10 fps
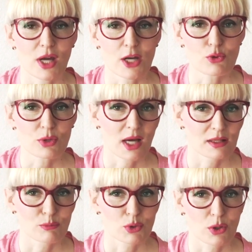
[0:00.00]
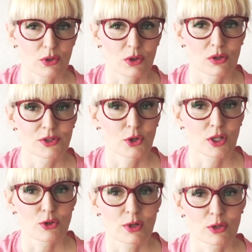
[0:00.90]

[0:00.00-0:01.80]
the Andrew Cutler protocol in order to